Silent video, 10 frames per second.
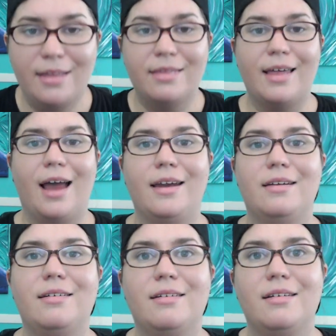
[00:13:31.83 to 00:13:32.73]
that
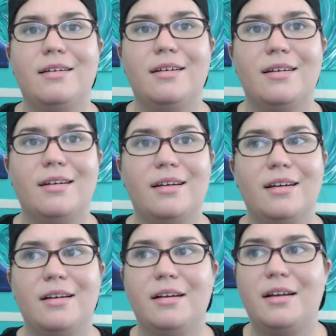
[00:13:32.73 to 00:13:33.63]

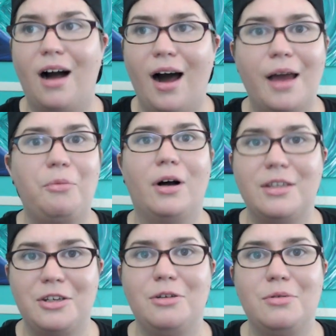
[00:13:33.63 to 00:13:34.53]
God
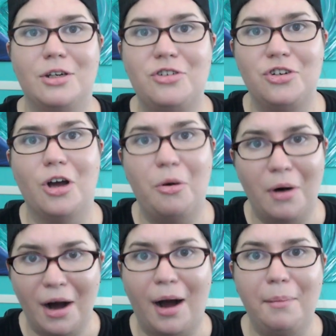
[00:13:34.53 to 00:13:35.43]
wants you to
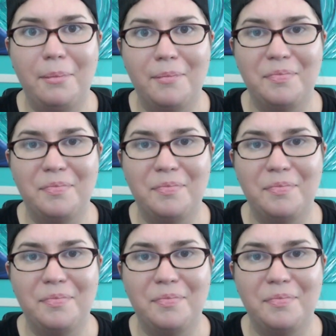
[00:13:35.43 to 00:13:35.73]
show up